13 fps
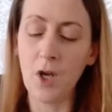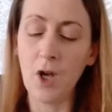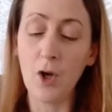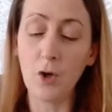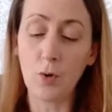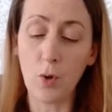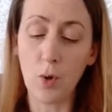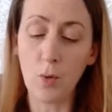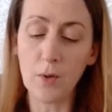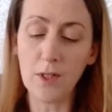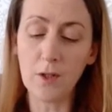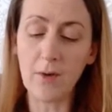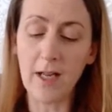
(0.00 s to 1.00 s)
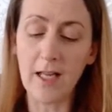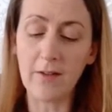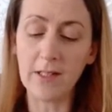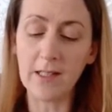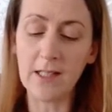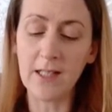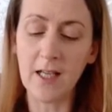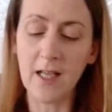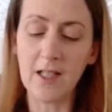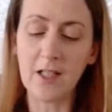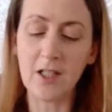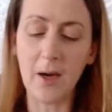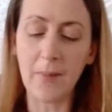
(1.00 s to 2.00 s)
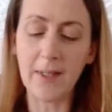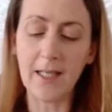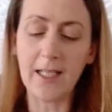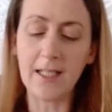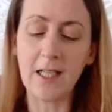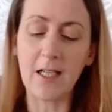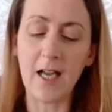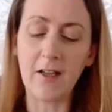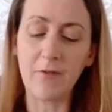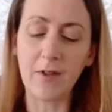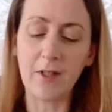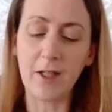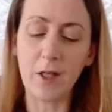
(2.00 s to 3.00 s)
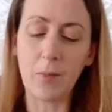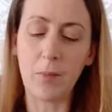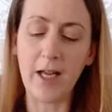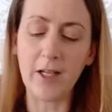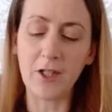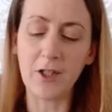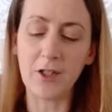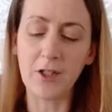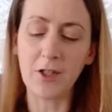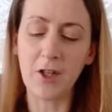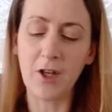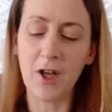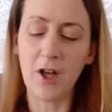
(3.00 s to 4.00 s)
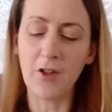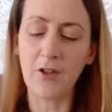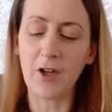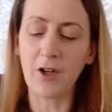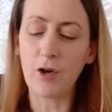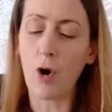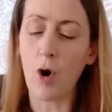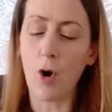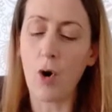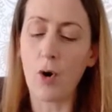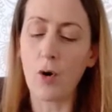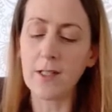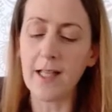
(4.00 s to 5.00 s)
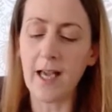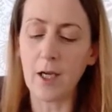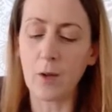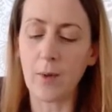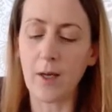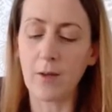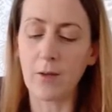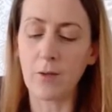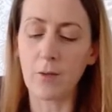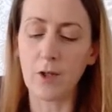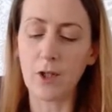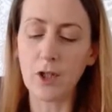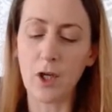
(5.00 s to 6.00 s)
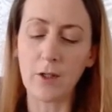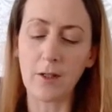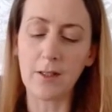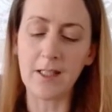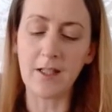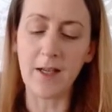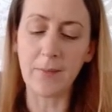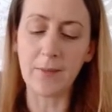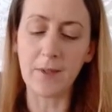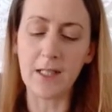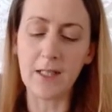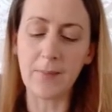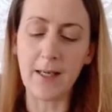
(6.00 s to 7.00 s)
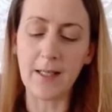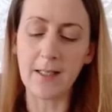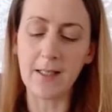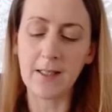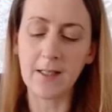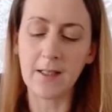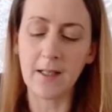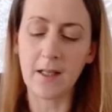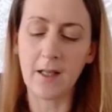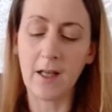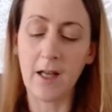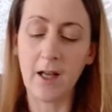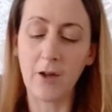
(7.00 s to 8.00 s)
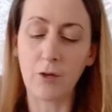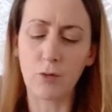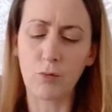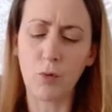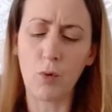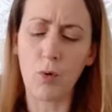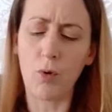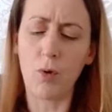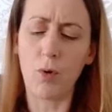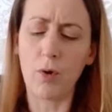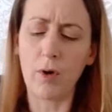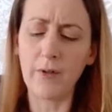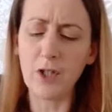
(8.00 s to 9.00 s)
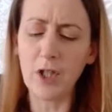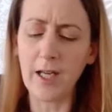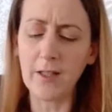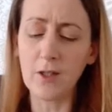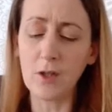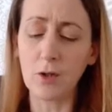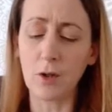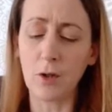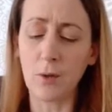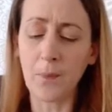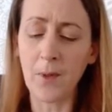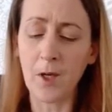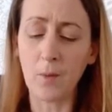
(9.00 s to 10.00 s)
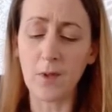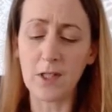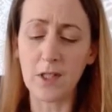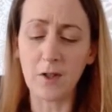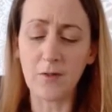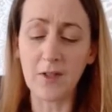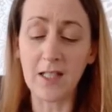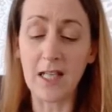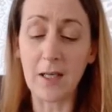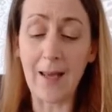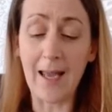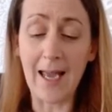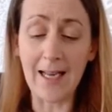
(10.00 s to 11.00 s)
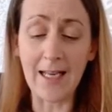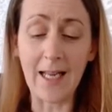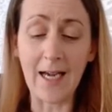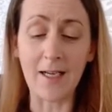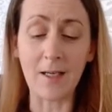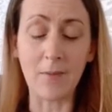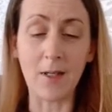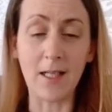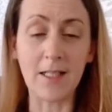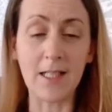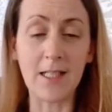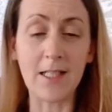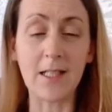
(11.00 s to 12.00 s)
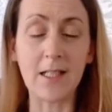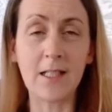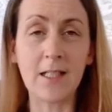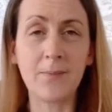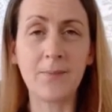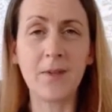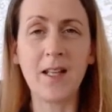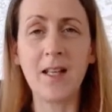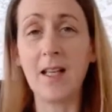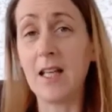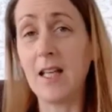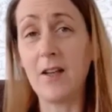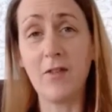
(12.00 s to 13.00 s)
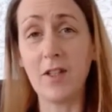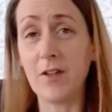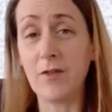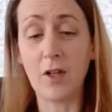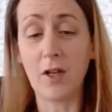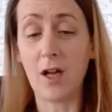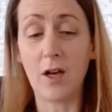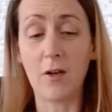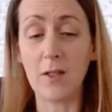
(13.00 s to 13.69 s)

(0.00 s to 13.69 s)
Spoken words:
Crows and ravens dominated life within the branches, their caws echoing through the tunnels of empty space. The roar of a chainsaw was enough to keep any animal at distance, even if the loggers